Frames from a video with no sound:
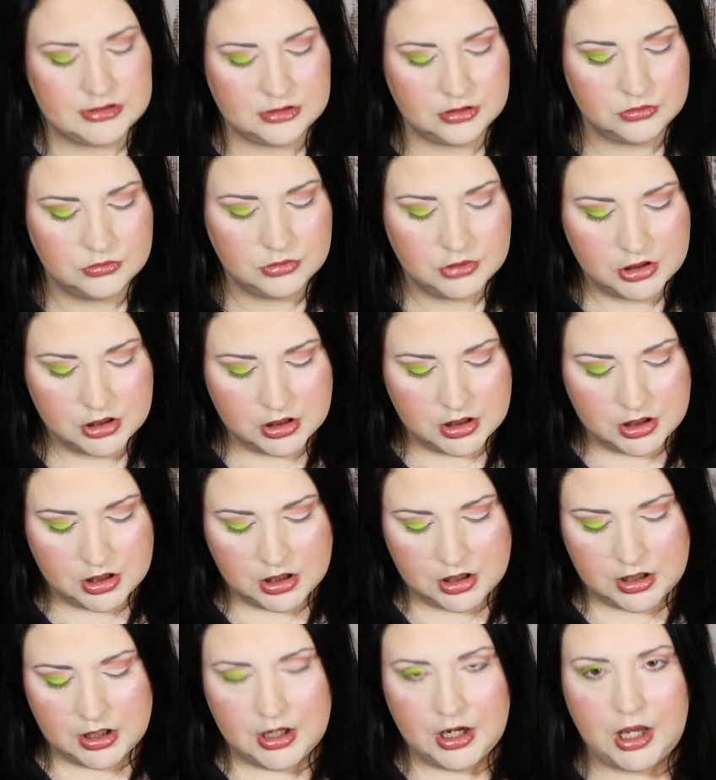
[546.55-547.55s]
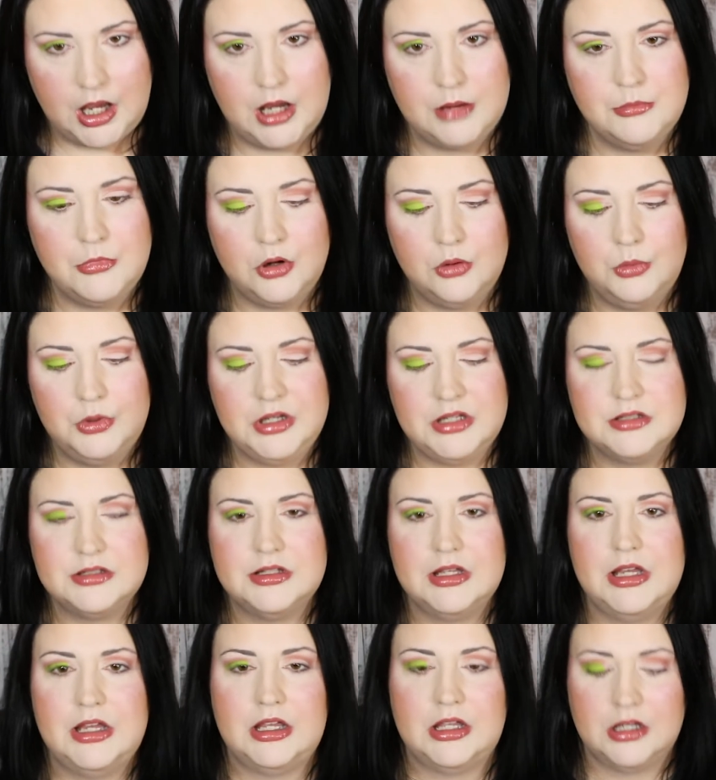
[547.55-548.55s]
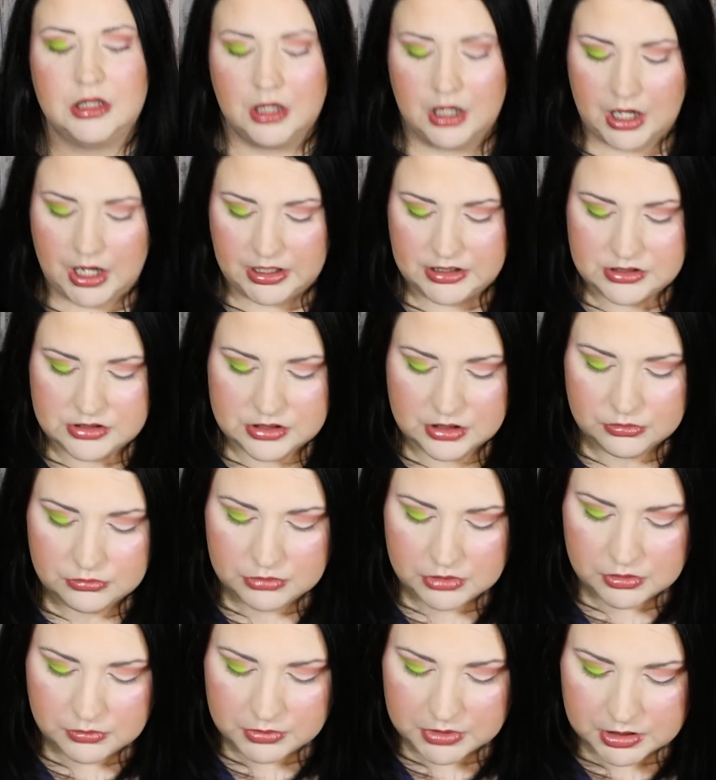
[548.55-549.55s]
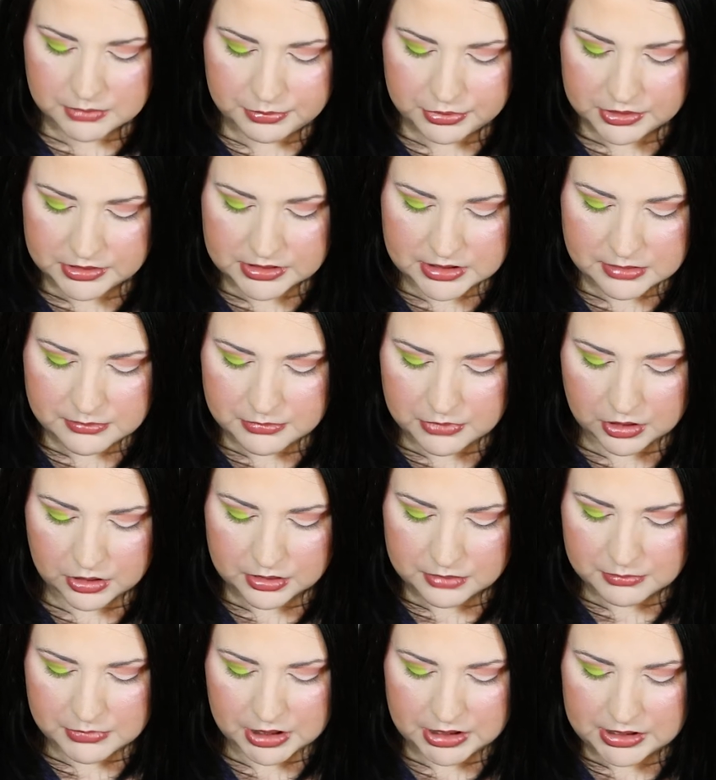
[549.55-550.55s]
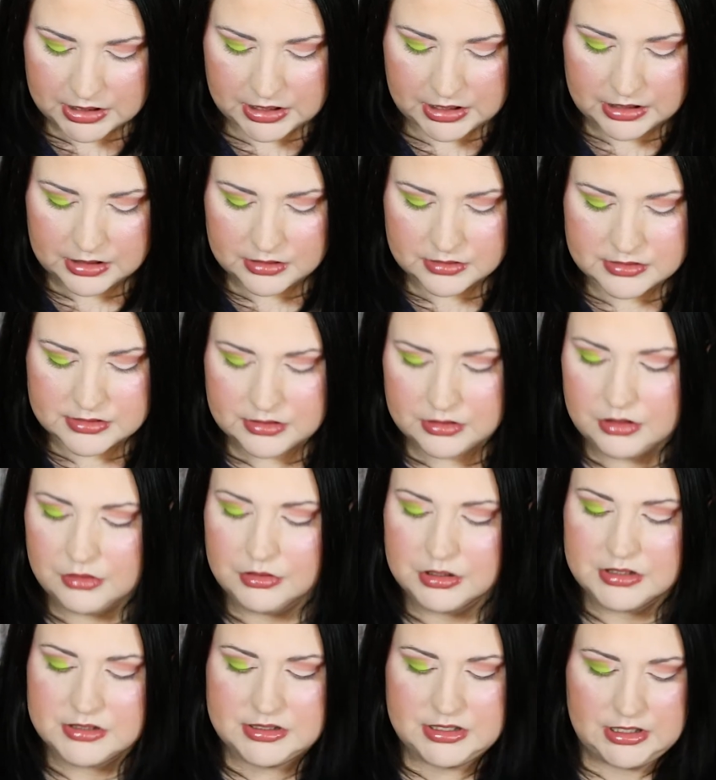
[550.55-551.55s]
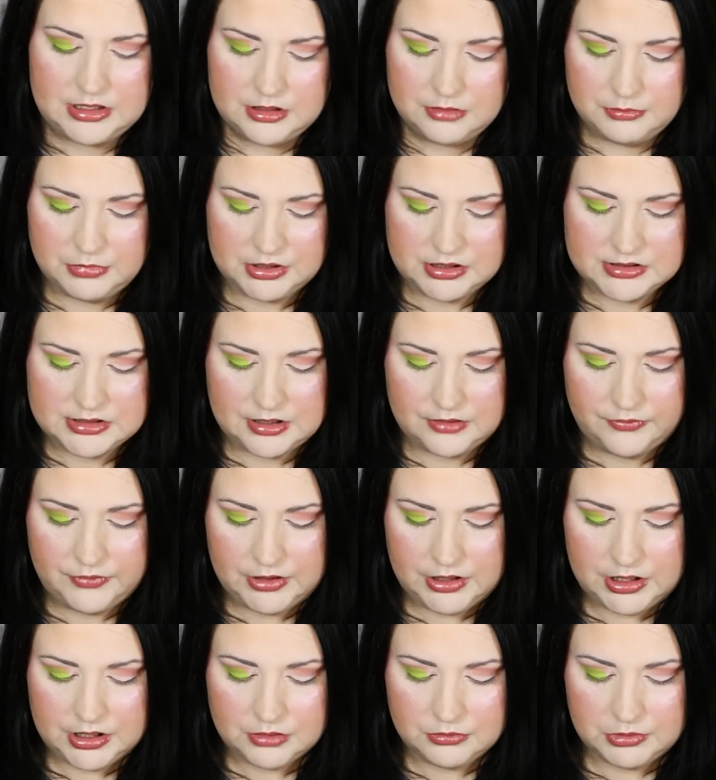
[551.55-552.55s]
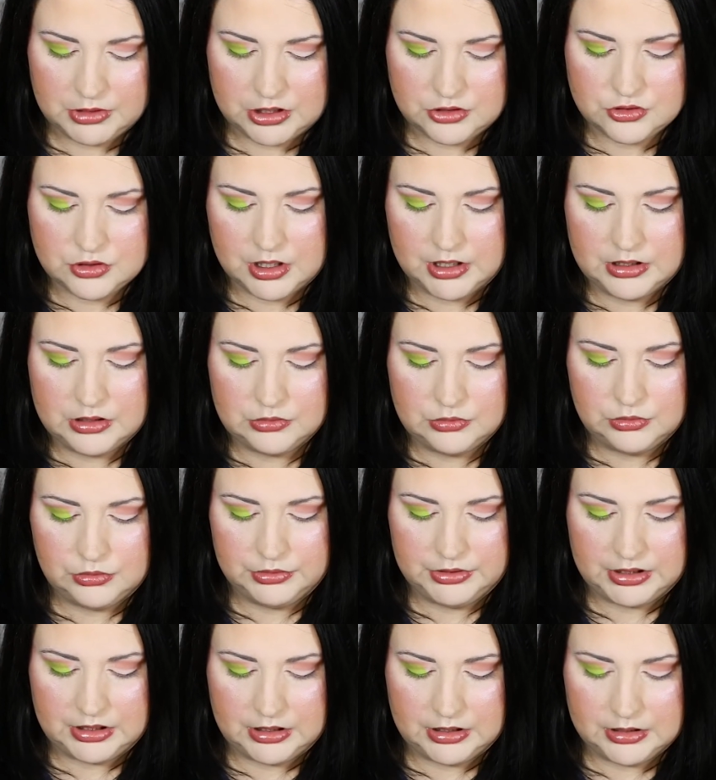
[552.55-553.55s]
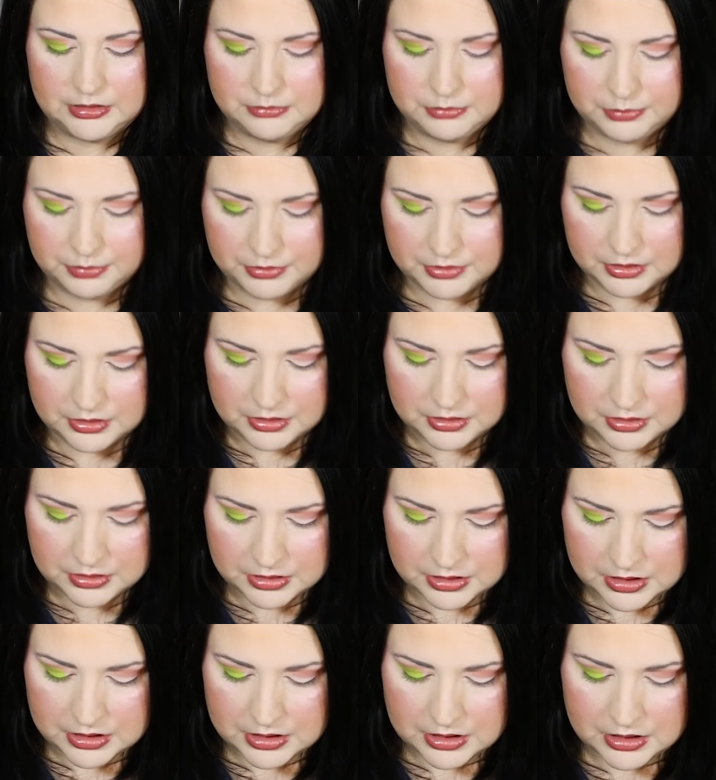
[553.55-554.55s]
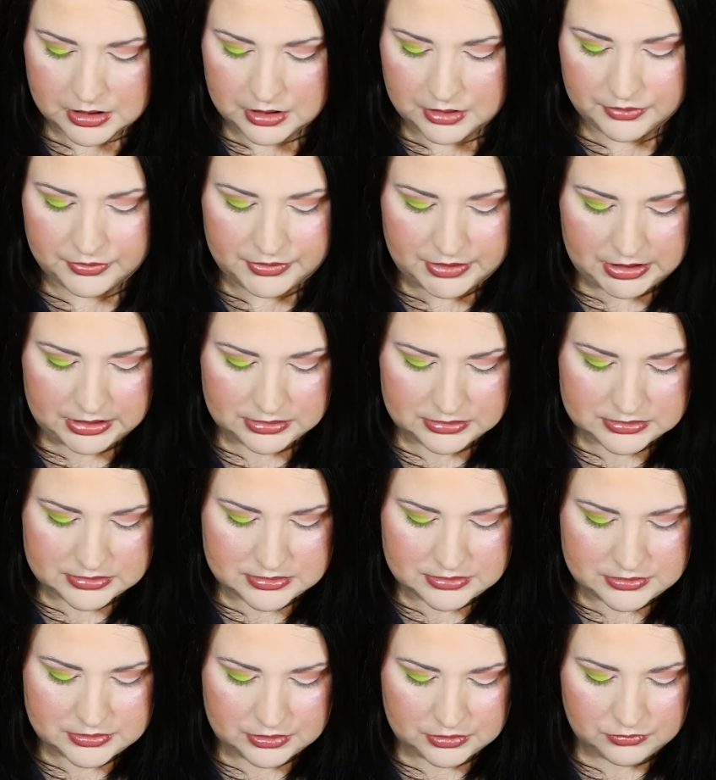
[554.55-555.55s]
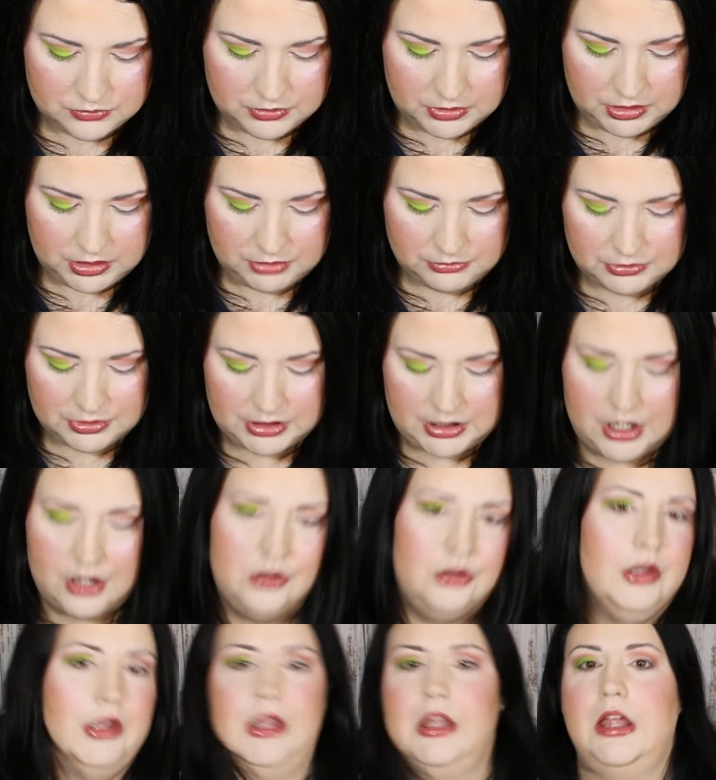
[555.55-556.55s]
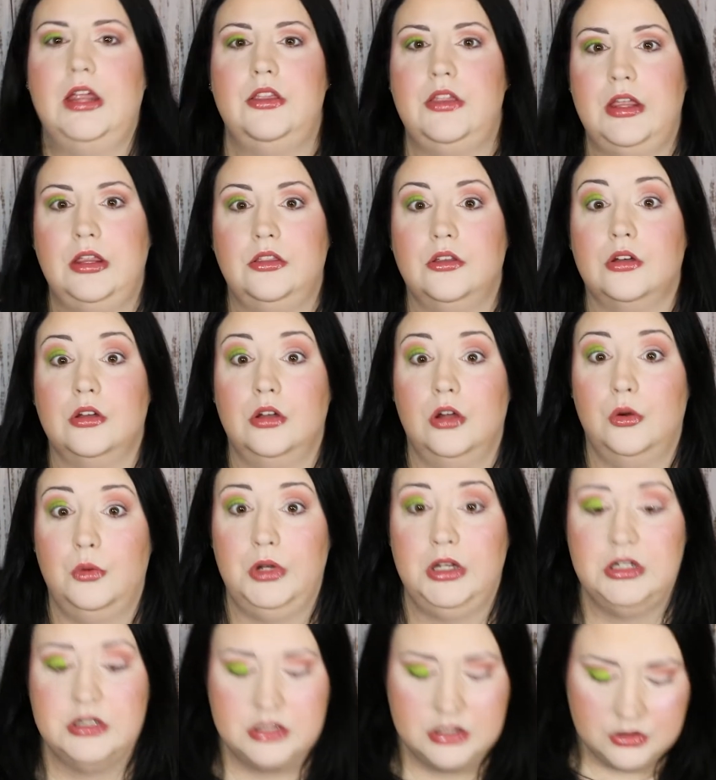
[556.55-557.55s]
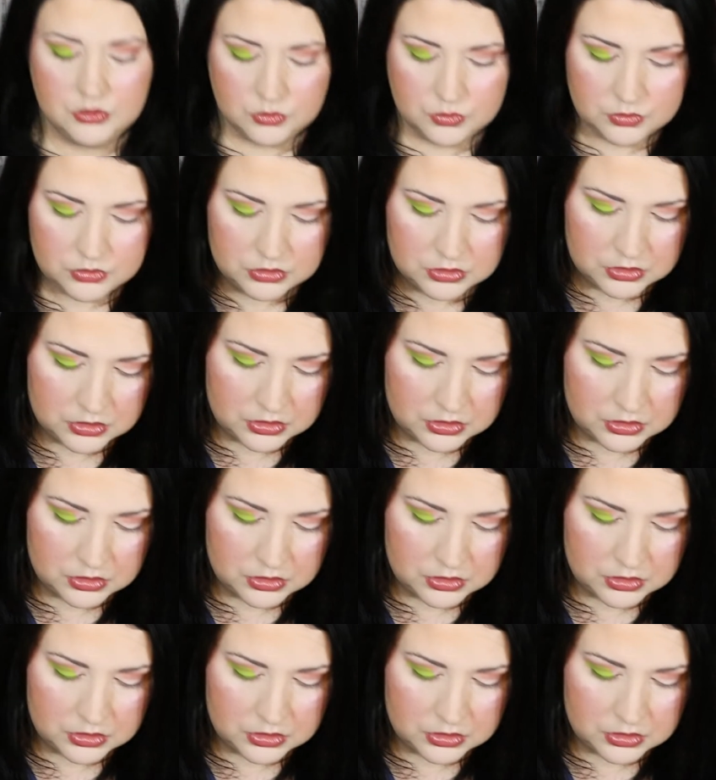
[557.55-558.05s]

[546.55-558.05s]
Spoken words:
So I'm always like, I don't know where to put them on my hand so you can see them, because I feel like when I try to hold it up, things don't really work out like I think they're going to.